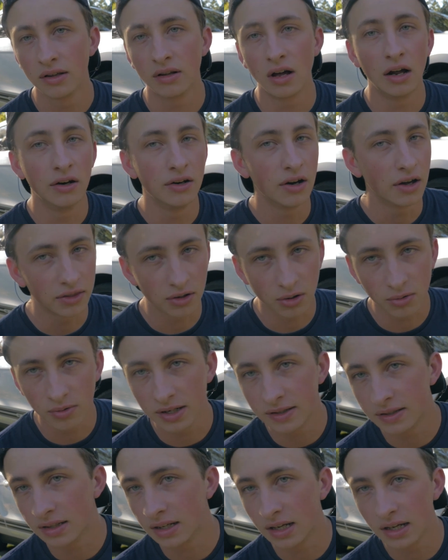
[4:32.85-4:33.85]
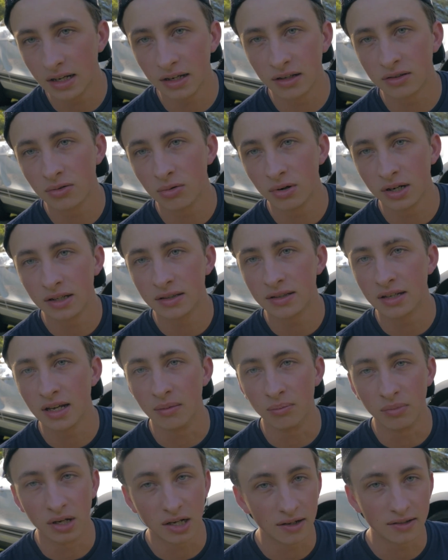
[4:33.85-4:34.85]
Another reason to get a
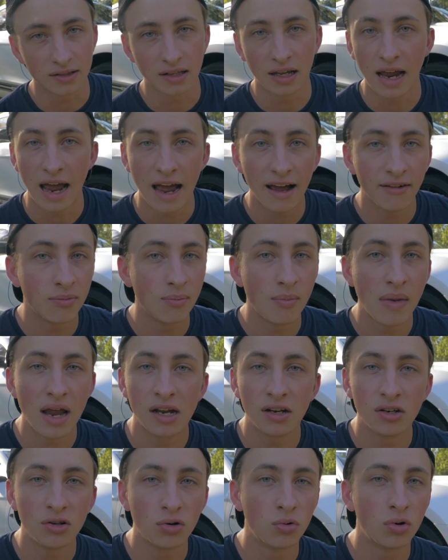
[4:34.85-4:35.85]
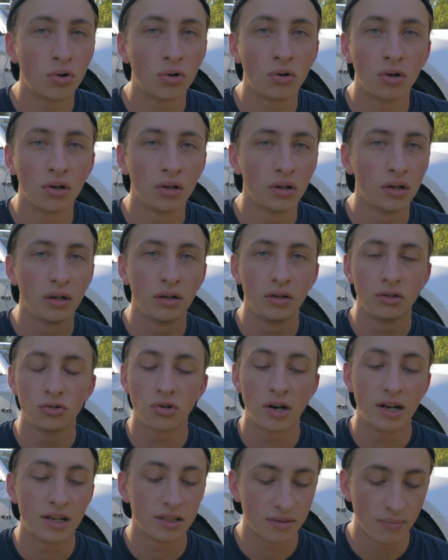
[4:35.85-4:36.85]
2010 because they have manual
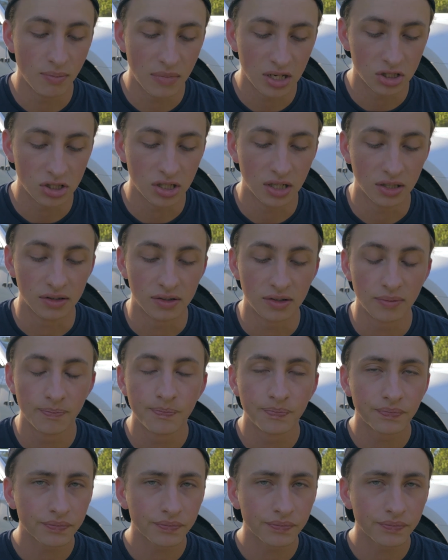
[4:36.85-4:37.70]
transmissions.